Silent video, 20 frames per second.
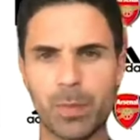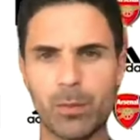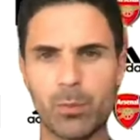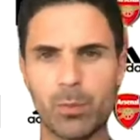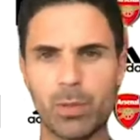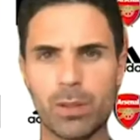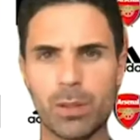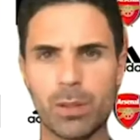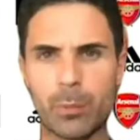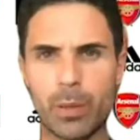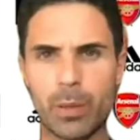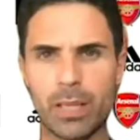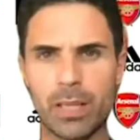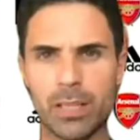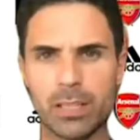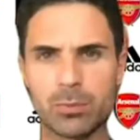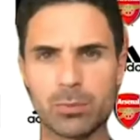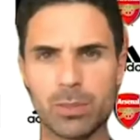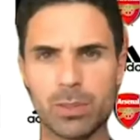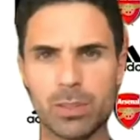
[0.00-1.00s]
with the
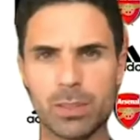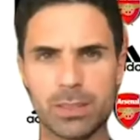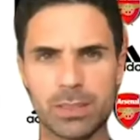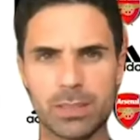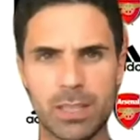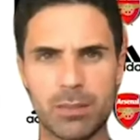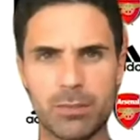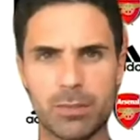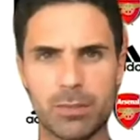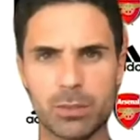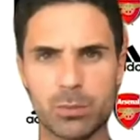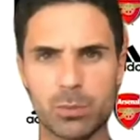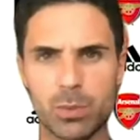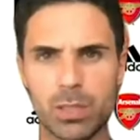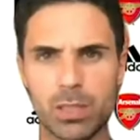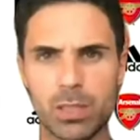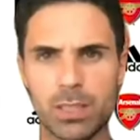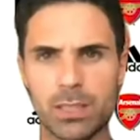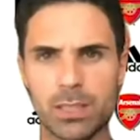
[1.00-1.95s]
players, with the staff as well.